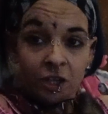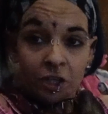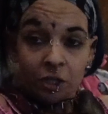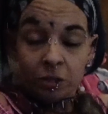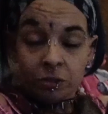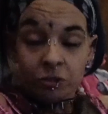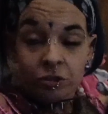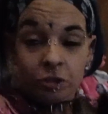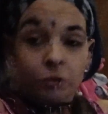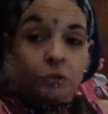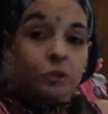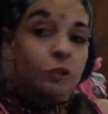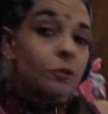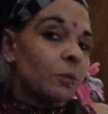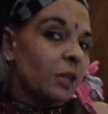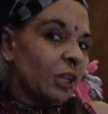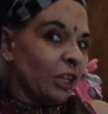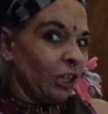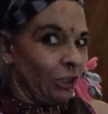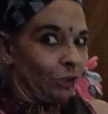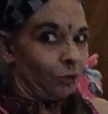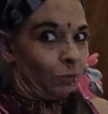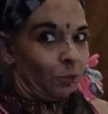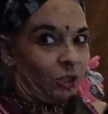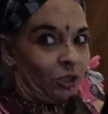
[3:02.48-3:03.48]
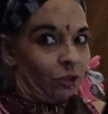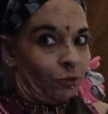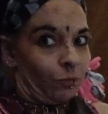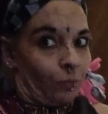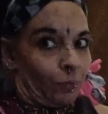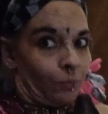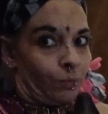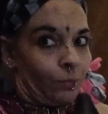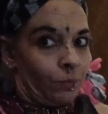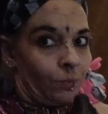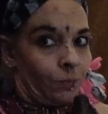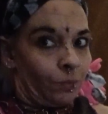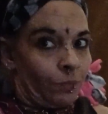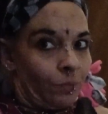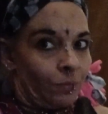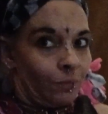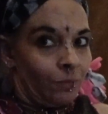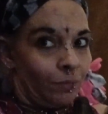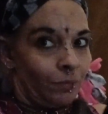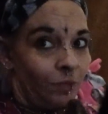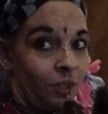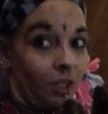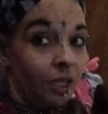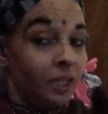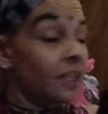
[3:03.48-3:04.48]
and so is my husband,
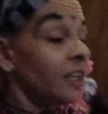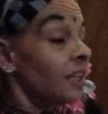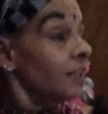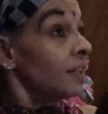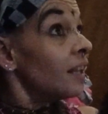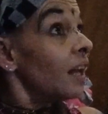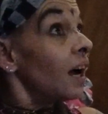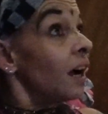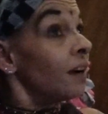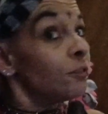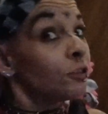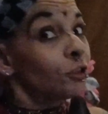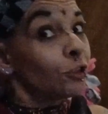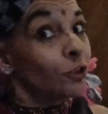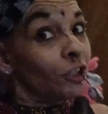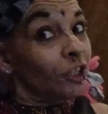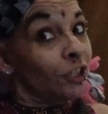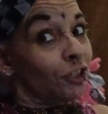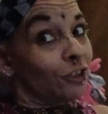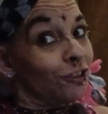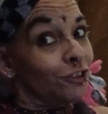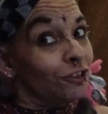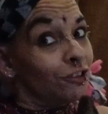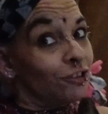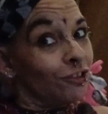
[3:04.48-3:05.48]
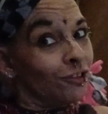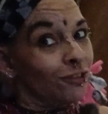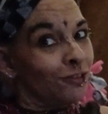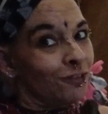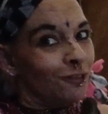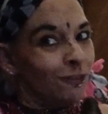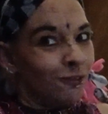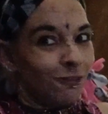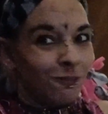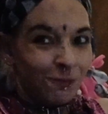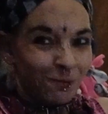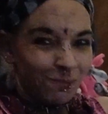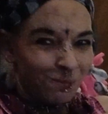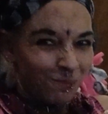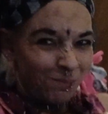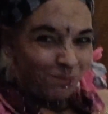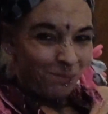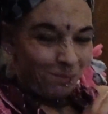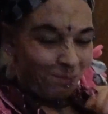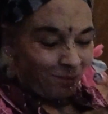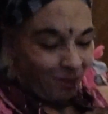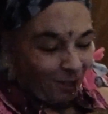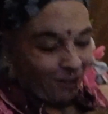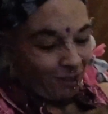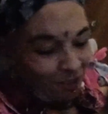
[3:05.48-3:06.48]
and he loves critters.
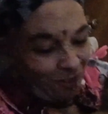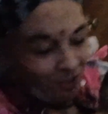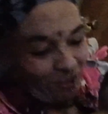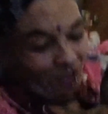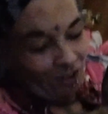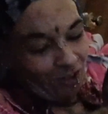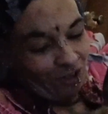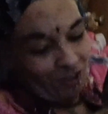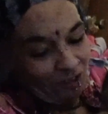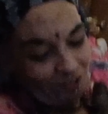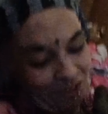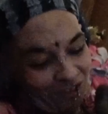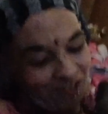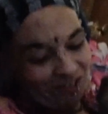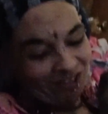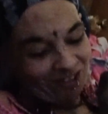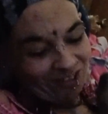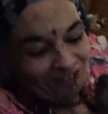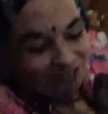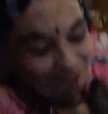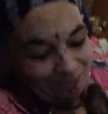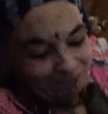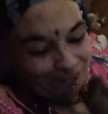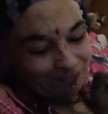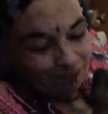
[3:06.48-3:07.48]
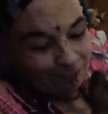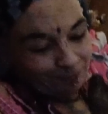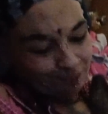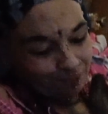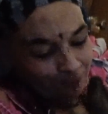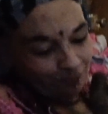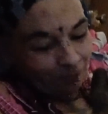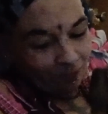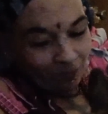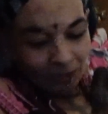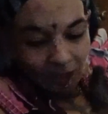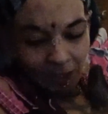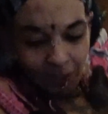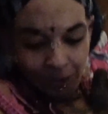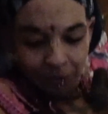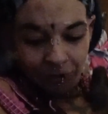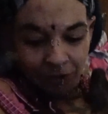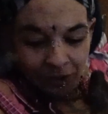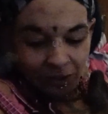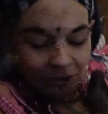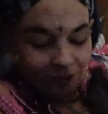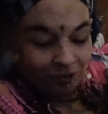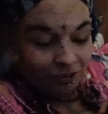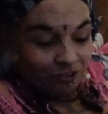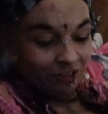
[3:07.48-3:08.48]
So I
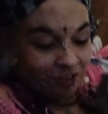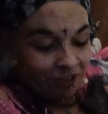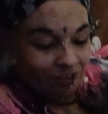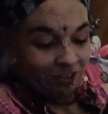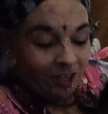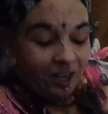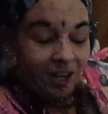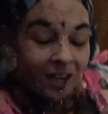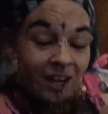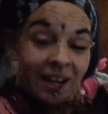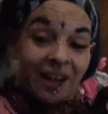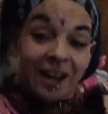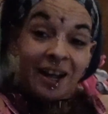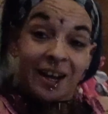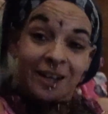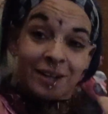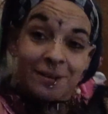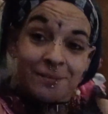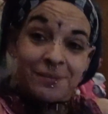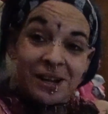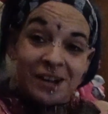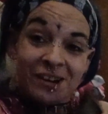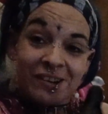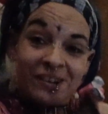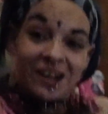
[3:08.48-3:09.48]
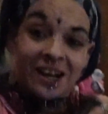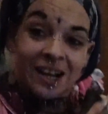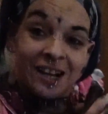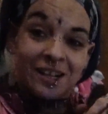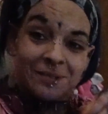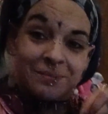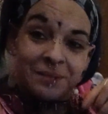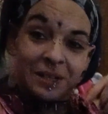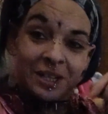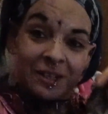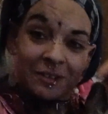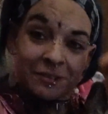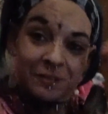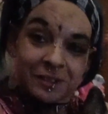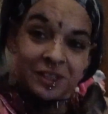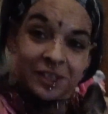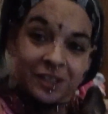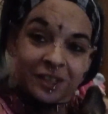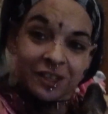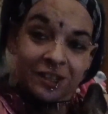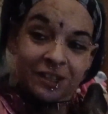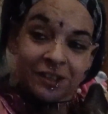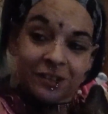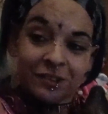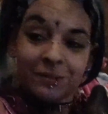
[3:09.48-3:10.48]
figured since I had him out, I'd make a
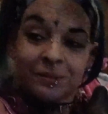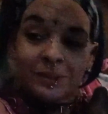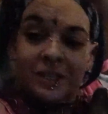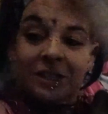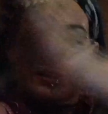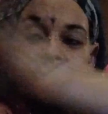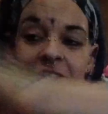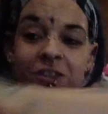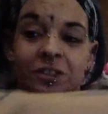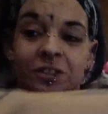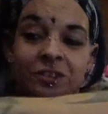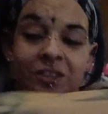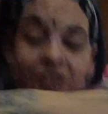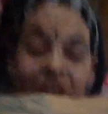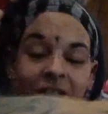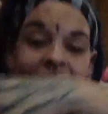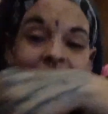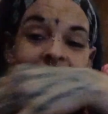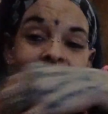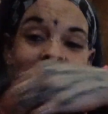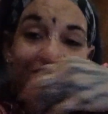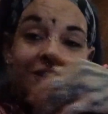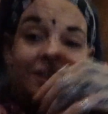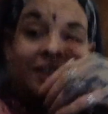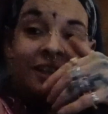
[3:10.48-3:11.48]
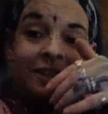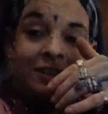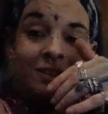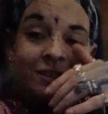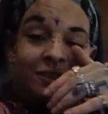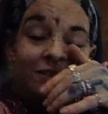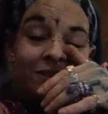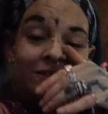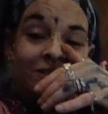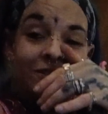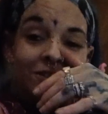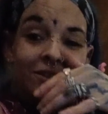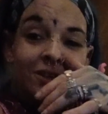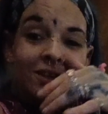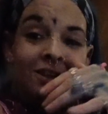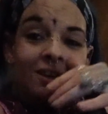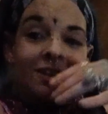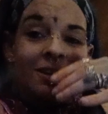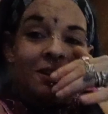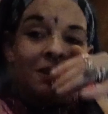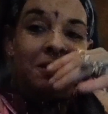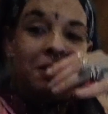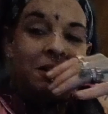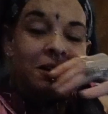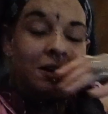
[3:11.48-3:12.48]
video. We just did his nails.
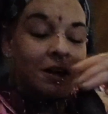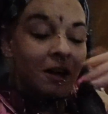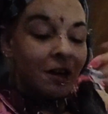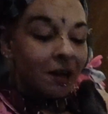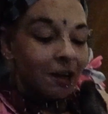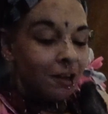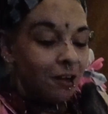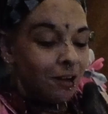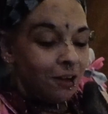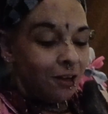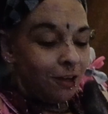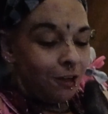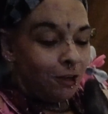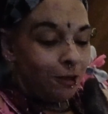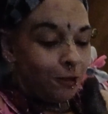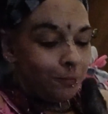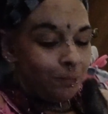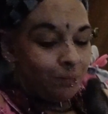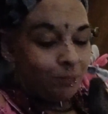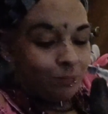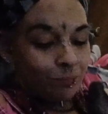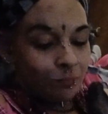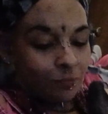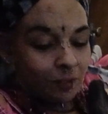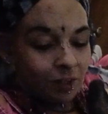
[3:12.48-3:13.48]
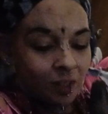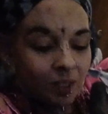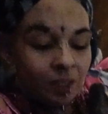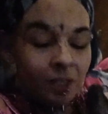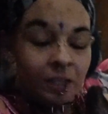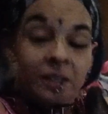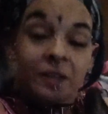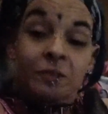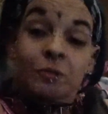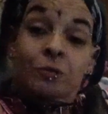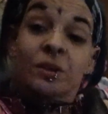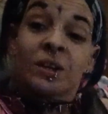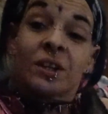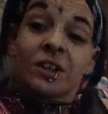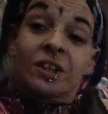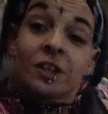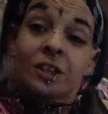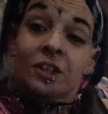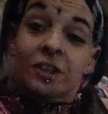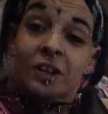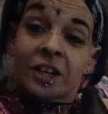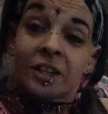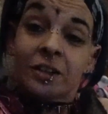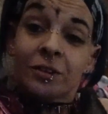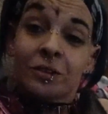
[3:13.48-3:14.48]
Um, he did really
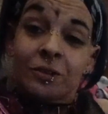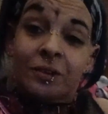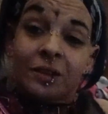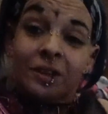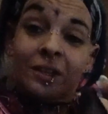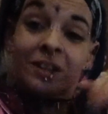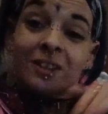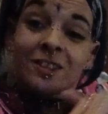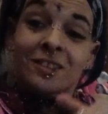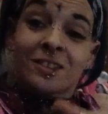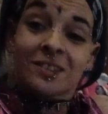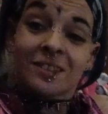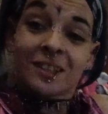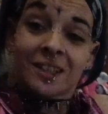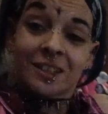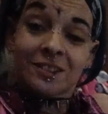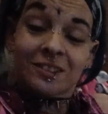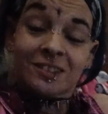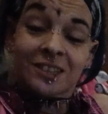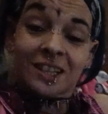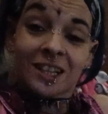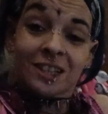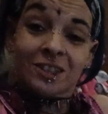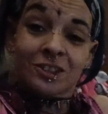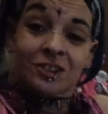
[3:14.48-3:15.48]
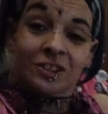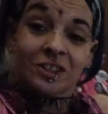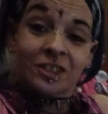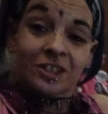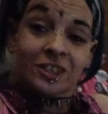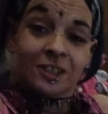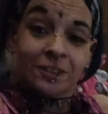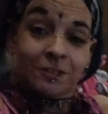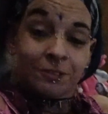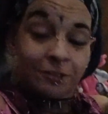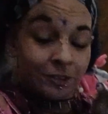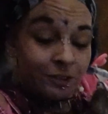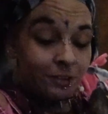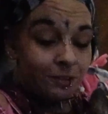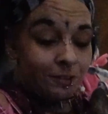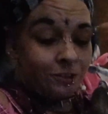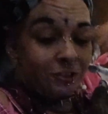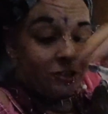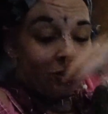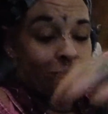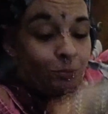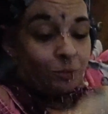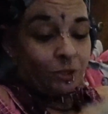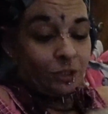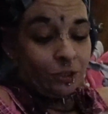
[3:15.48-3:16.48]
great doing his nails, actually, for
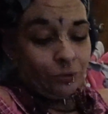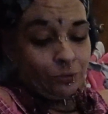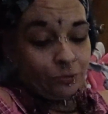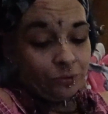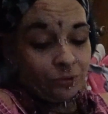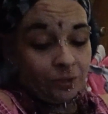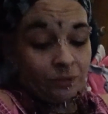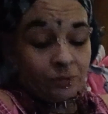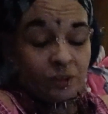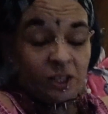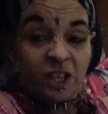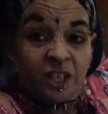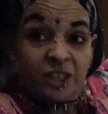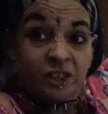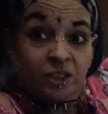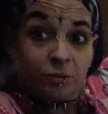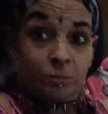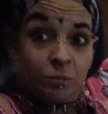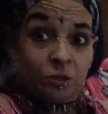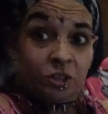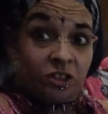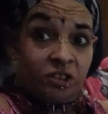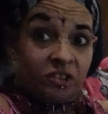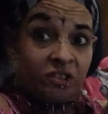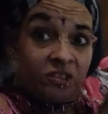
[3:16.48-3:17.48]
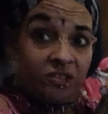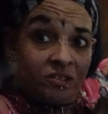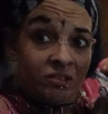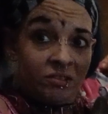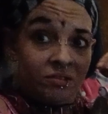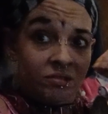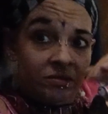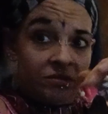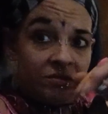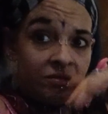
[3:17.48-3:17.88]
somebody who's never had them done.